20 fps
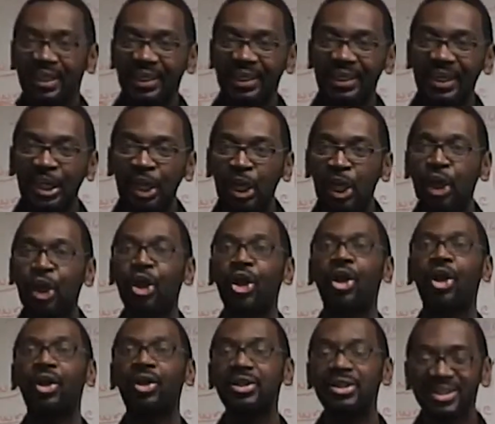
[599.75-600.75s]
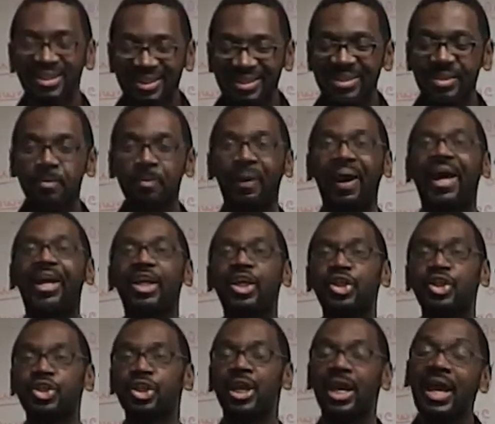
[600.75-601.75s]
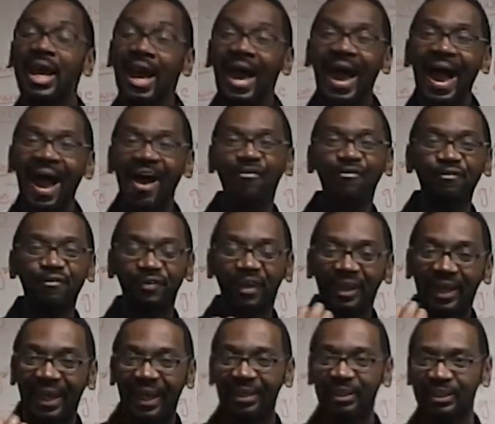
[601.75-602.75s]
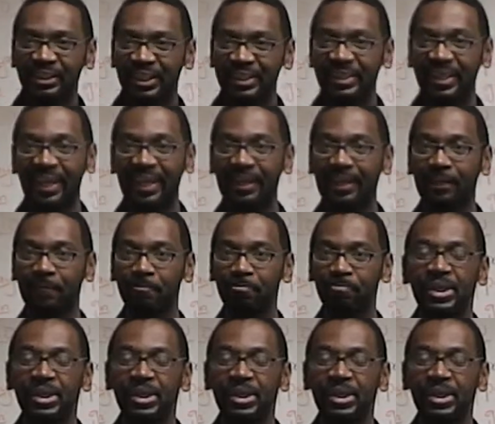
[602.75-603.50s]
he learned Spanish half the day.